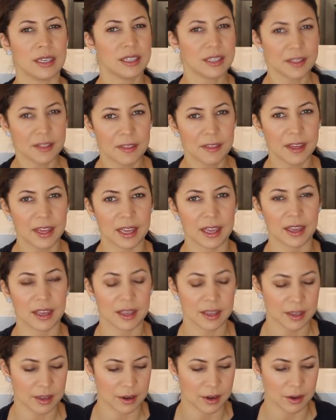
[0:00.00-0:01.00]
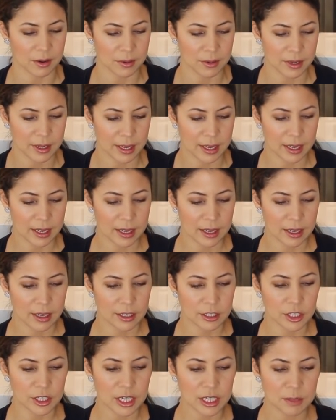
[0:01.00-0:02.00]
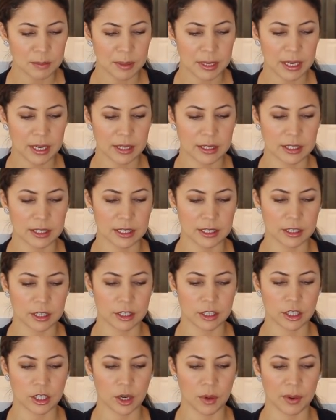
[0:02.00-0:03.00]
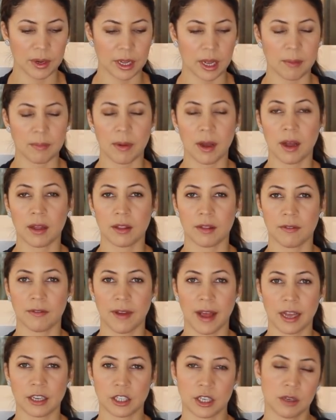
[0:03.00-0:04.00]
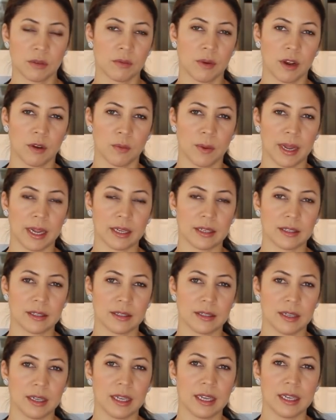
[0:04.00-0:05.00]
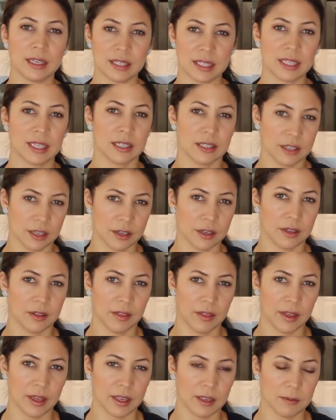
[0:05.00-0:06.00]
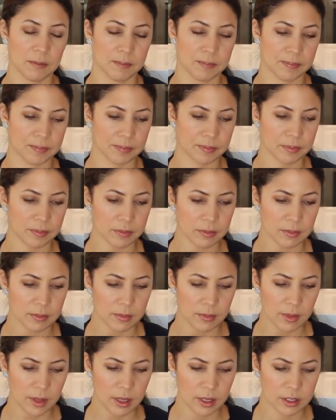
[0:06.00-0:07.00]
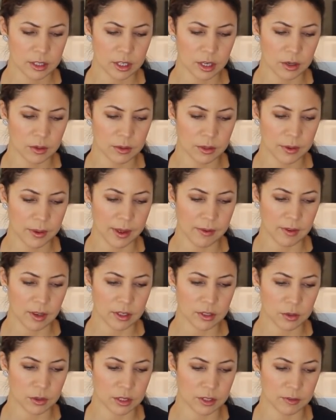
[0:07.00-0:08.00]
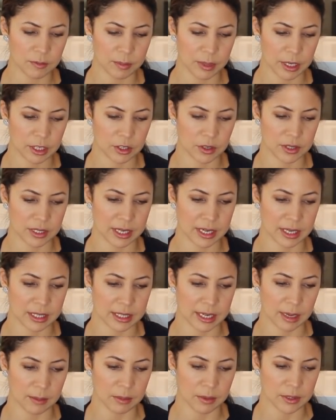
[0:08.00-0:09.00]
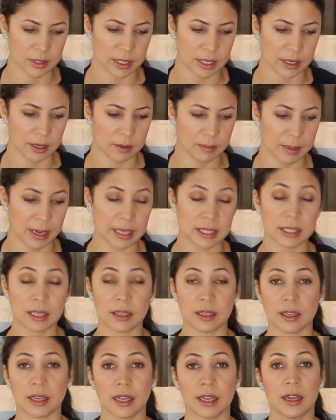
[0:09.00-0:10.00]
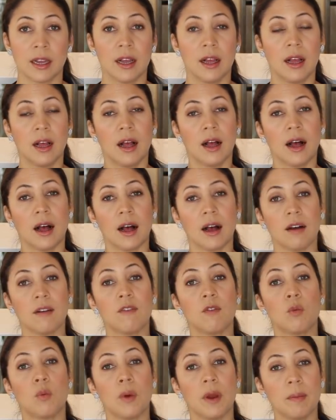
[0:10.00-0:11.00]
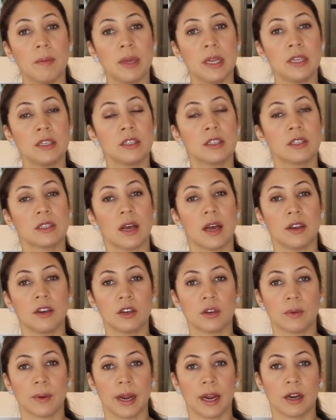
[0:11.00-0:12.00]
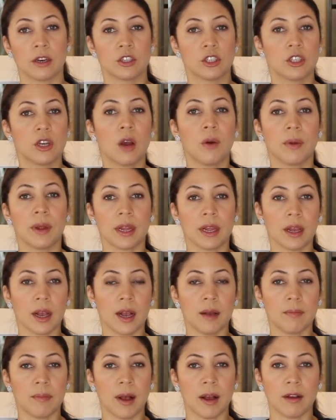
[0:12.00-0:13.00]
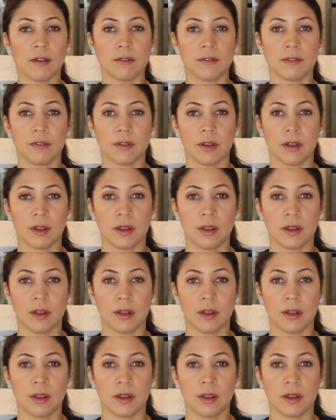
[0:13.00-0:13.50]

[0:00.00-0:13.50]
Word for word: and to think, you know? Just because this is showing up on the fashion runways, is this a good thing? So you have all sorts of pictures and examples here, basically, of women's underwear showing above